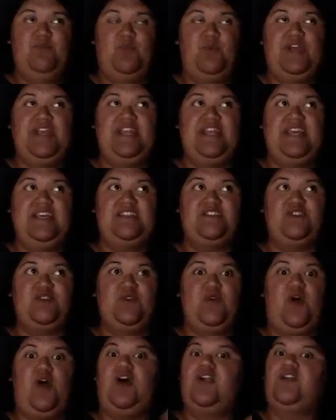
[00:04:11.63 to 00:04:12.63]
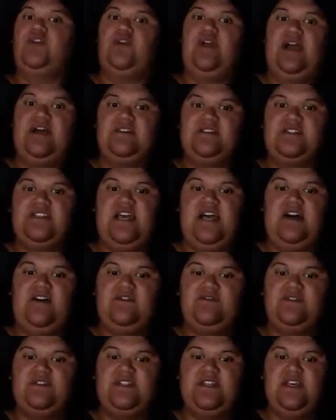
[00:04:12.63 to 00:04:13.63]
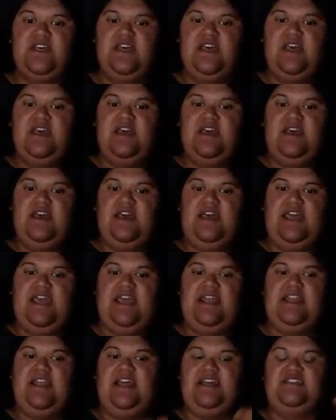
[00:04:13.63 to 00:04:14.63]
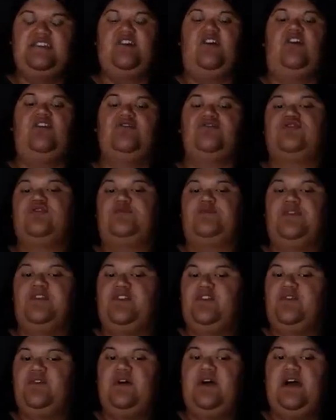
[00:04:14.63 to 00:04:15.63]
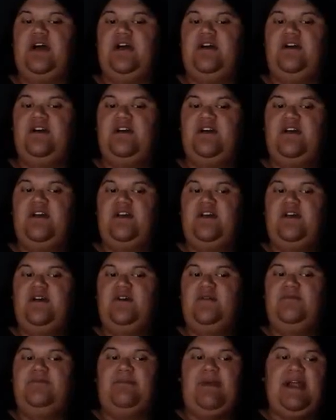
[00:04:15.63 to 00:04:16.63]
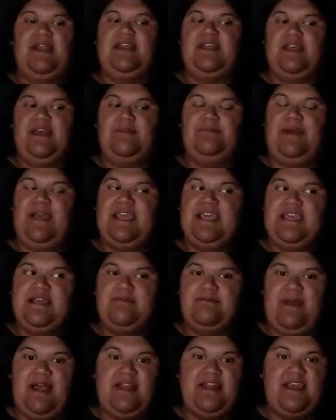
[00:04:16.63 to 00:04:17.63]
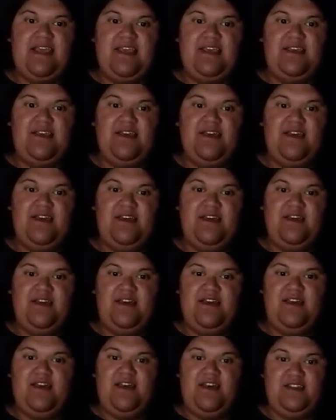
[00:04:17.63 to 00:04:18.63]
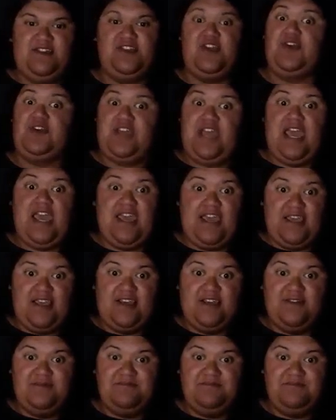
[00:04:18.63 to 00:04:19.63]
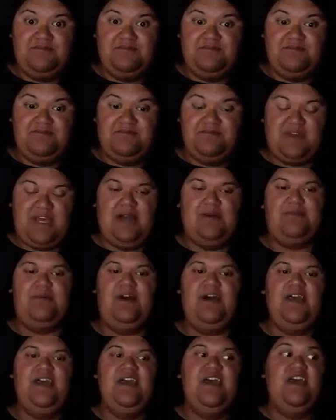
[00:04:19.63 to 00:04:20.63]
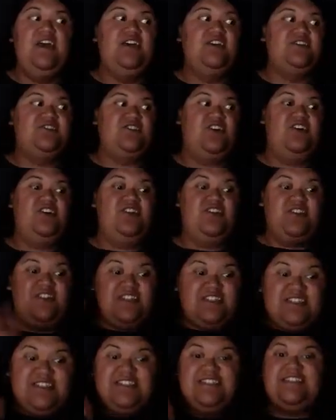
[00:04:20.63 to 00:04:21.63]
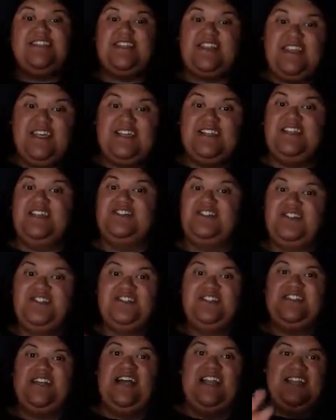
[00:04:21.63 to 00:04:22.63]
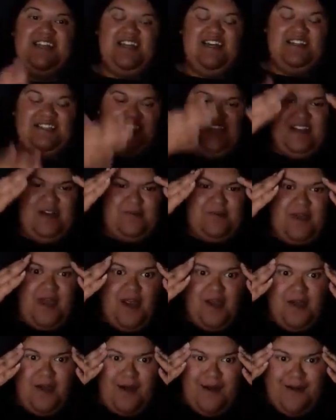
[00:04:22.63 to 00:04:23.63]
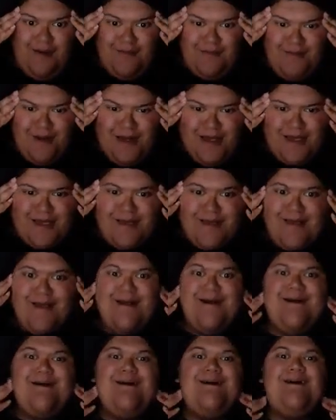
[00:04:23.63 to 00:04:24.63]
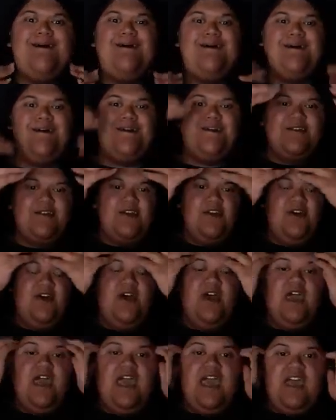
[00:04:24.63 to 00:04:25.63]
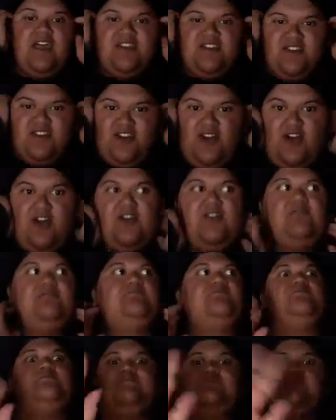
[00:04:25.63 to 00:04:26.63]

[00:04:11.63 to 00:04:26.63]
we need to honour ourselves, and as an entrepreneur, making money is okay, ka pai. So this is the thing that she's telling us, and I'm going, oh my god. And you know,